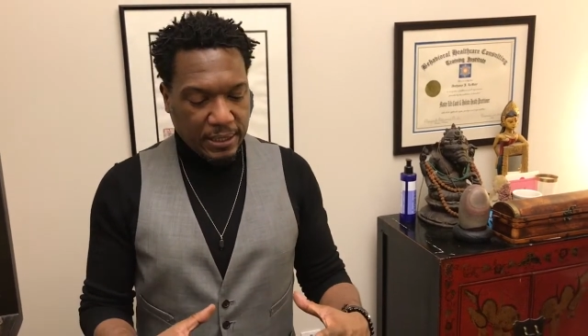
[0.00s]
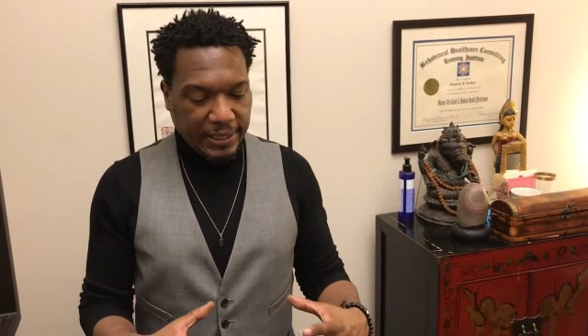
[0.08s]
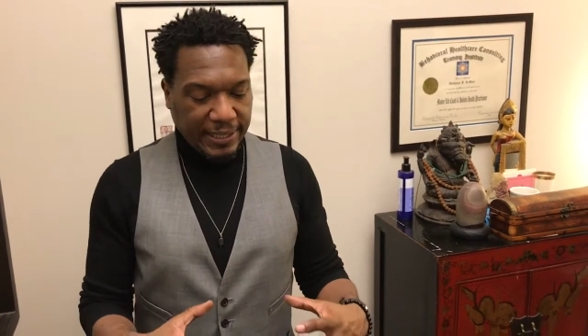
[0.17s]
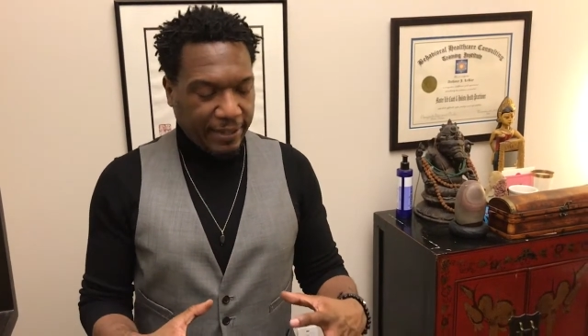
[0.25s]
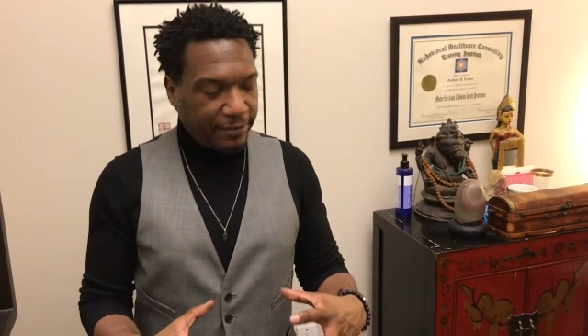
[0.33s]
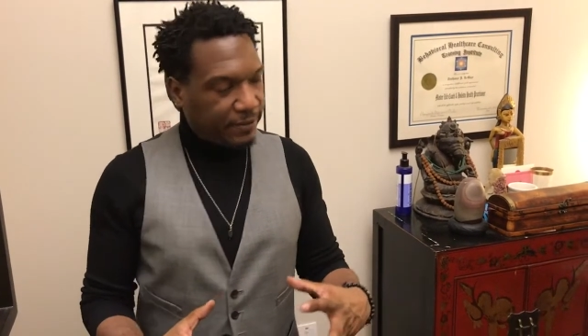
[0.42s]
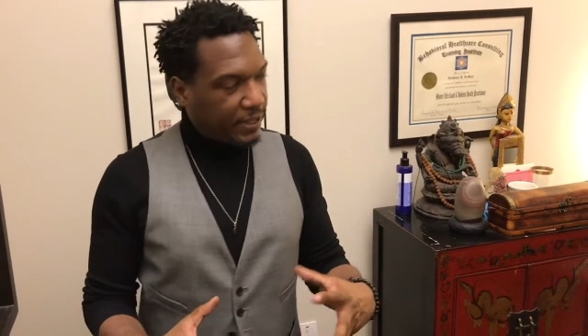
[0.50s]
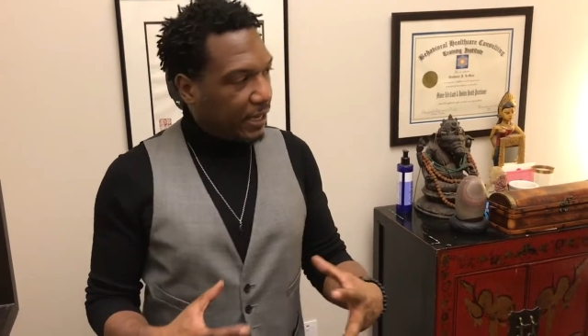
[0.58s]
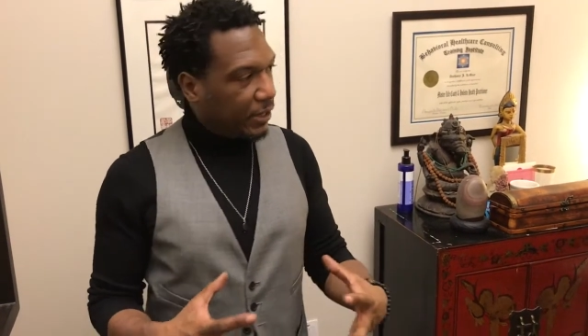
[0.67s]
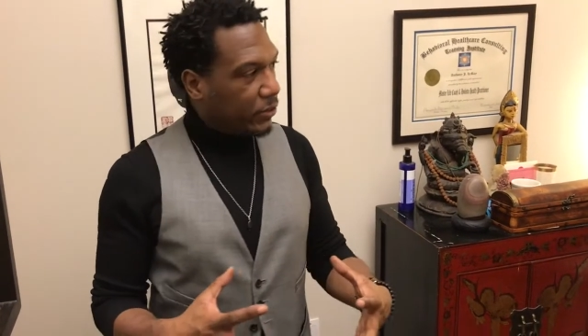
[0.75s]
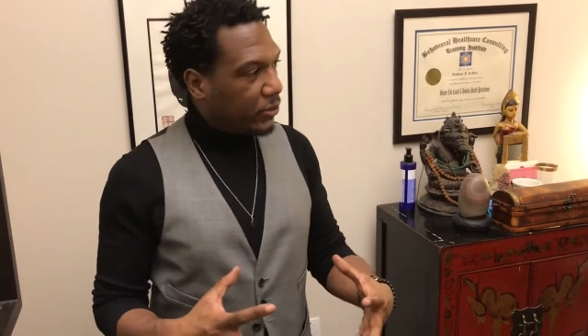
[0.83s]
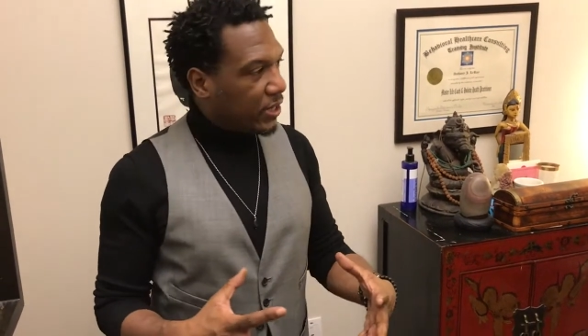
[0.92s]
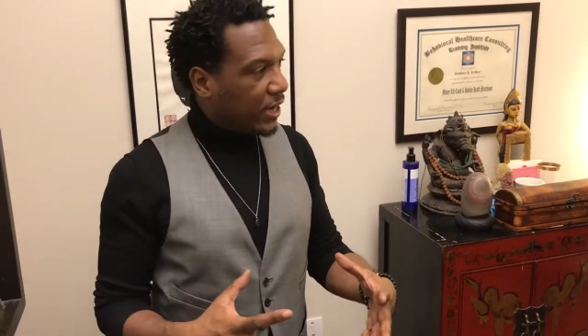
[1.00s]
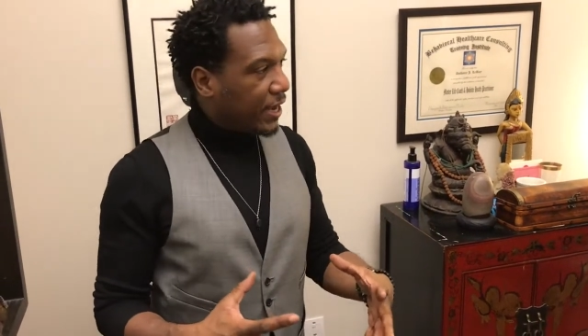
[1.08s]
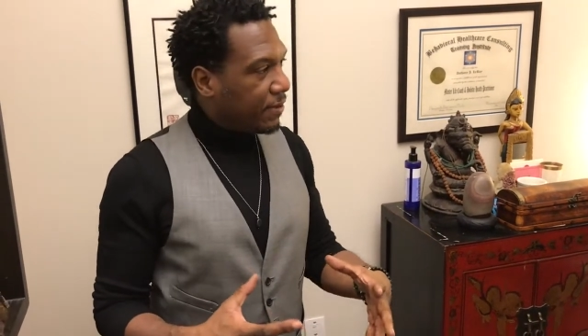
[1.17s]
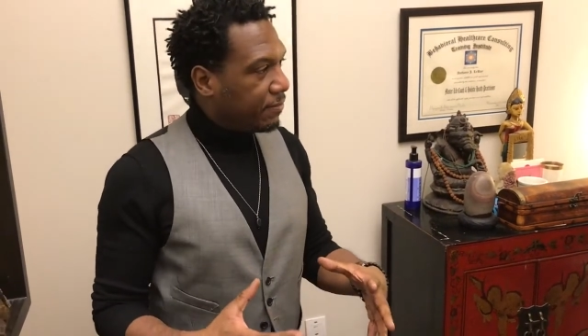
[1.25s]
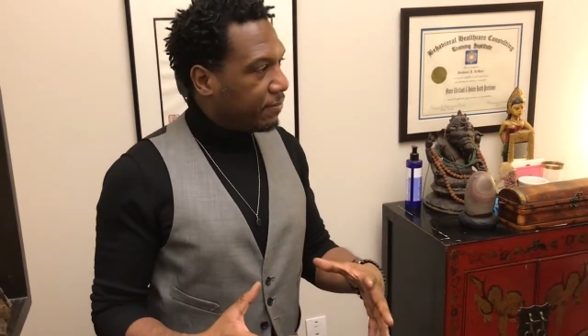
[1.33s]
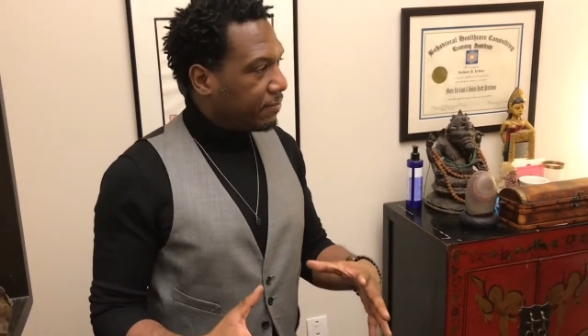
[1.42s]
gift I use, I
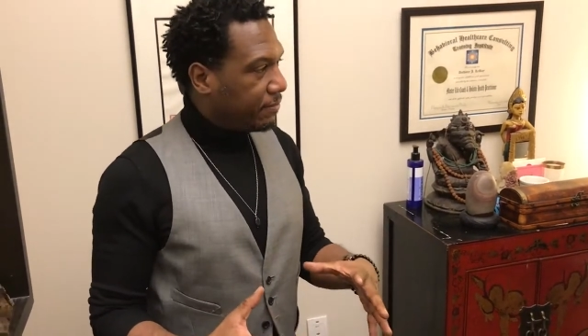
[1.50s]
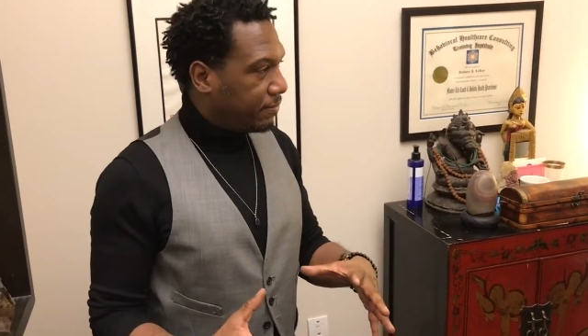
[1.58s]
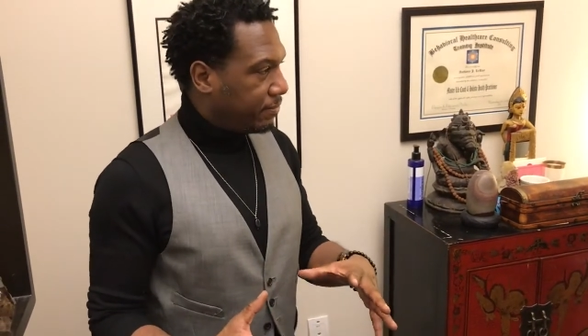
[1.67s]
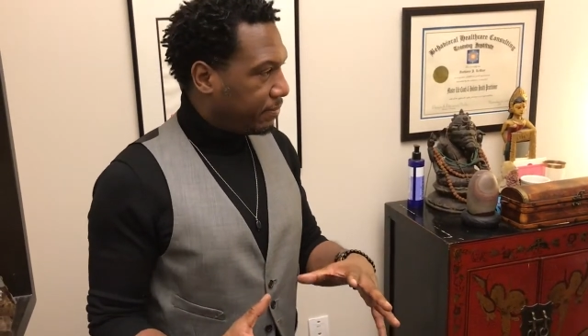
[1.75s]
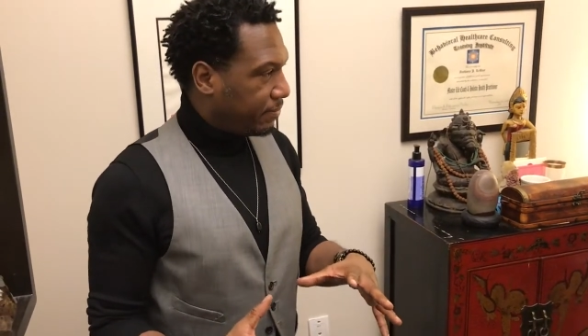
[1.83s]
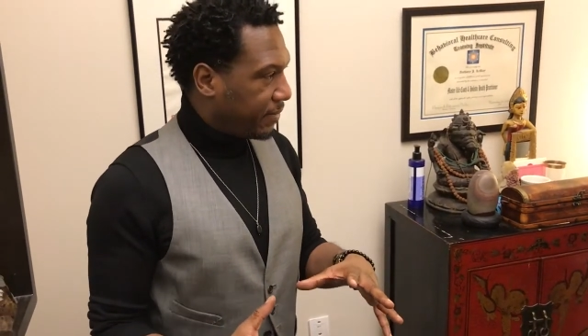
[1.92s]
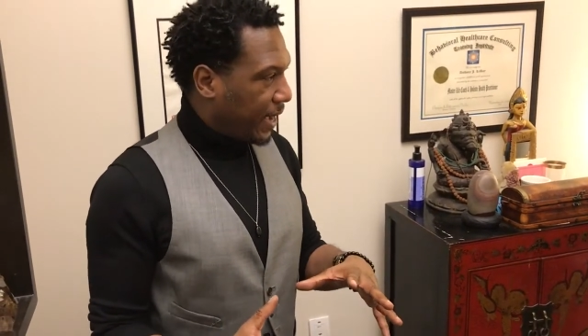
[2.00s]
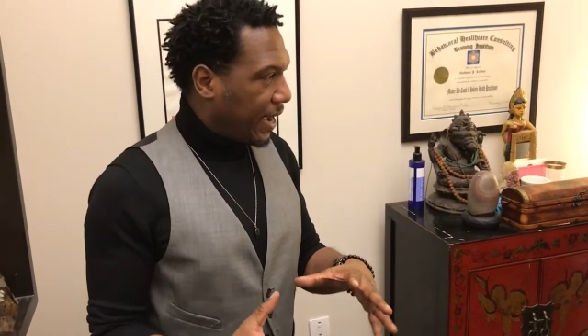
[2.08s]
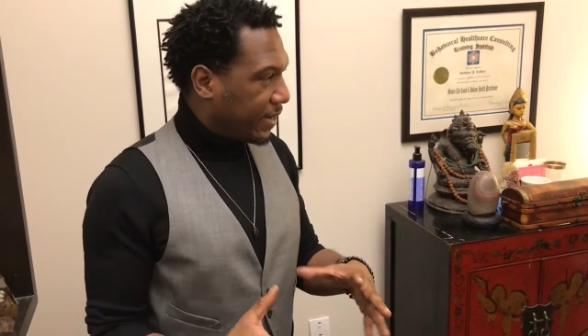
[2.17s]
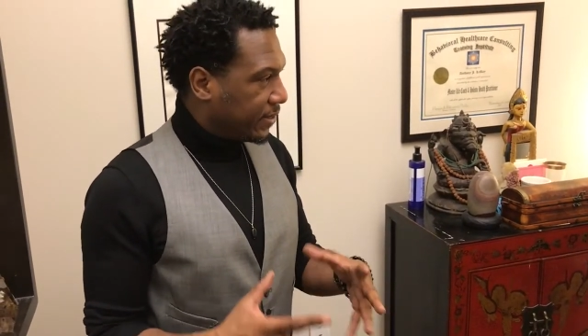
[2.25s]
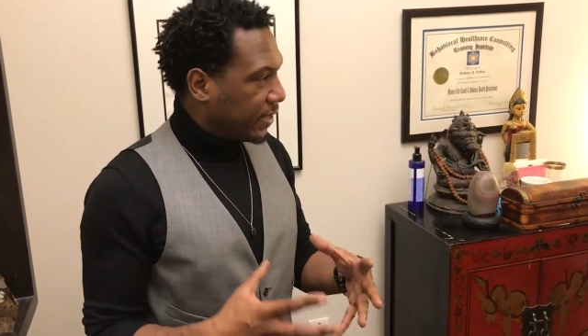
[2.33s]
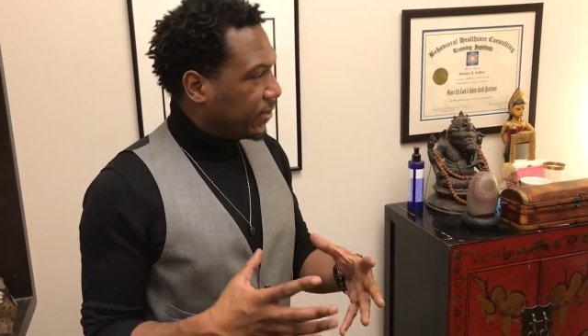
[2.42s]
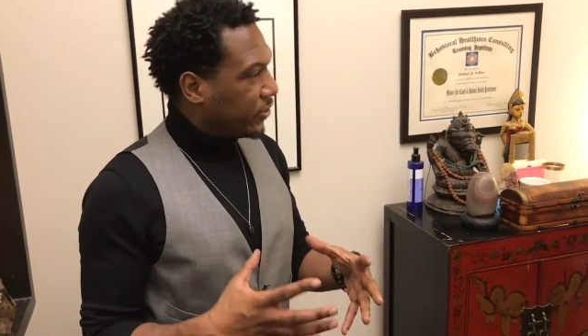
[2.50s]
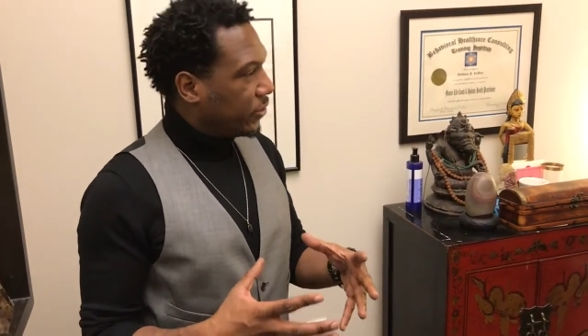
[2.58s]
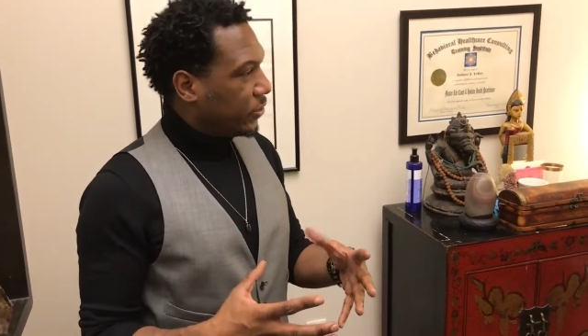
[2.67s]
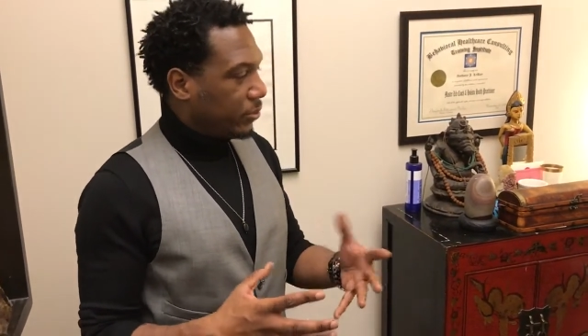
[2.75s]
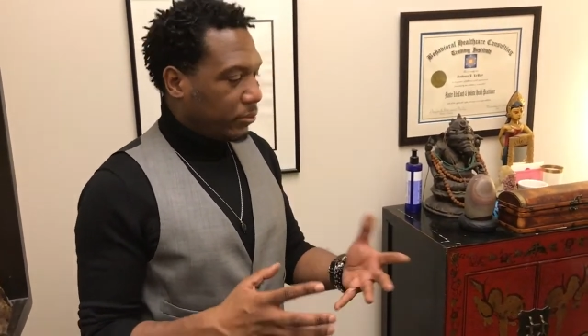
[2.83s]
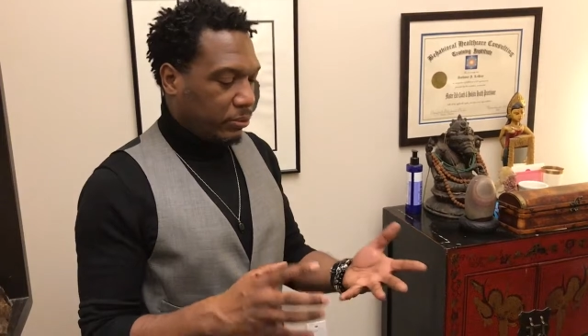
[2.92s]
have access
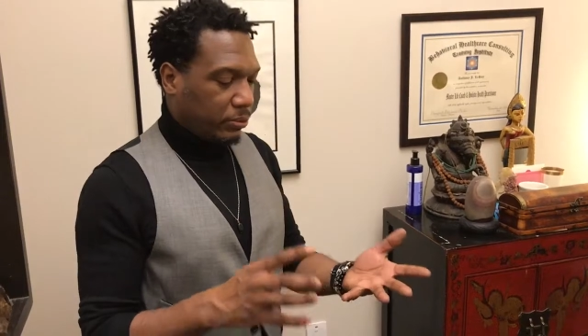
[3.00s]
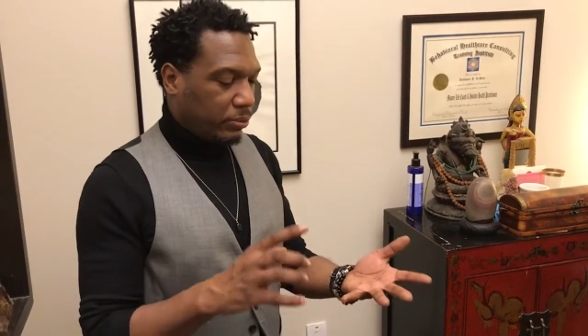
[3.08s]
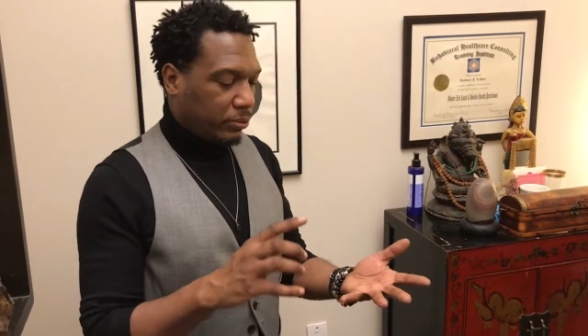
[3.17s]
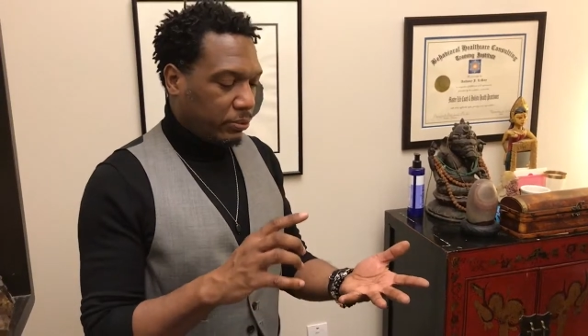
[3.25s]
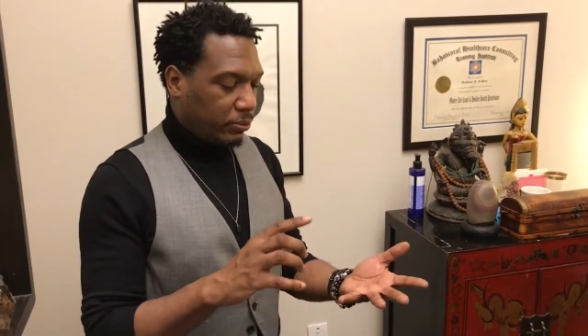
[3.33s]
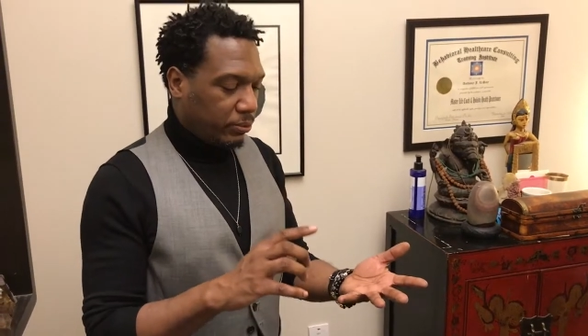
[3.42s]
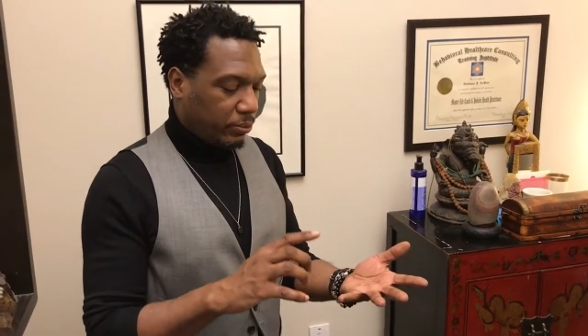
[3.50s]
to